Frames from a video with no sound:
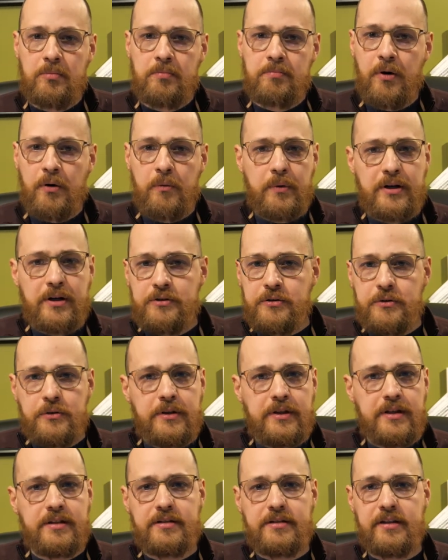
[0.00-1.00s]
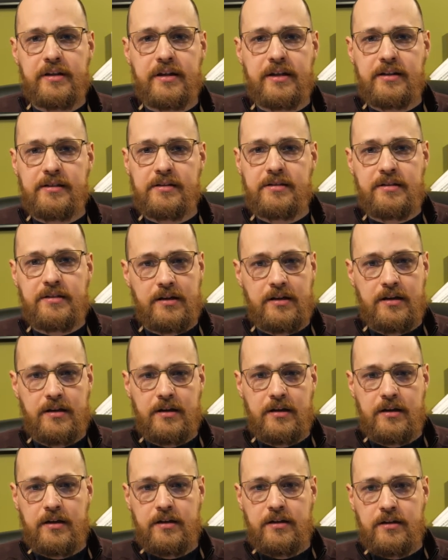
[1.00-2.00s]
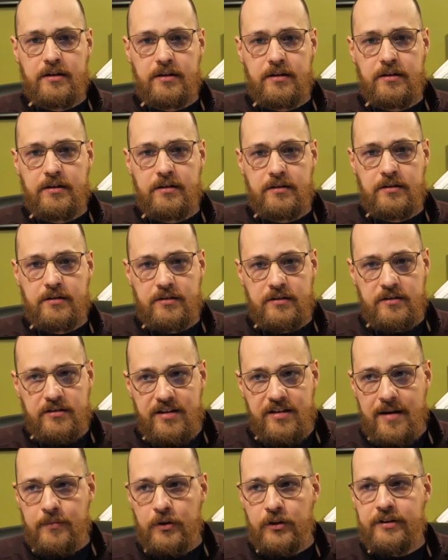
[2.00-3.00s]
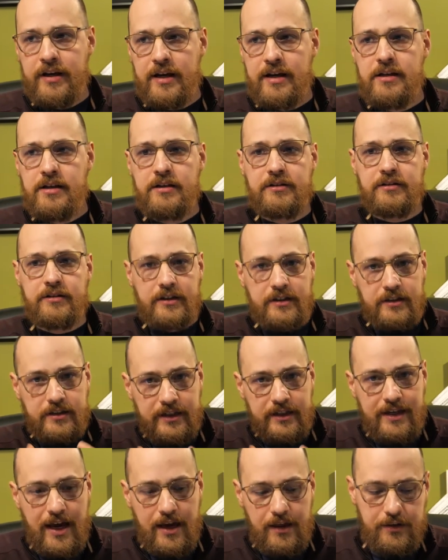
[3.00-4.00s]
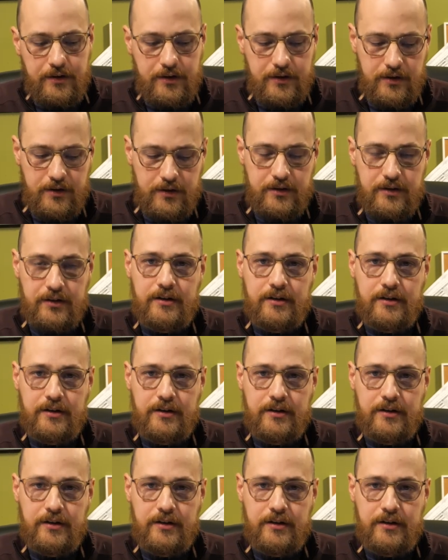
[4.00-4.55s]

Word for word: But we do these things simultaneously, together.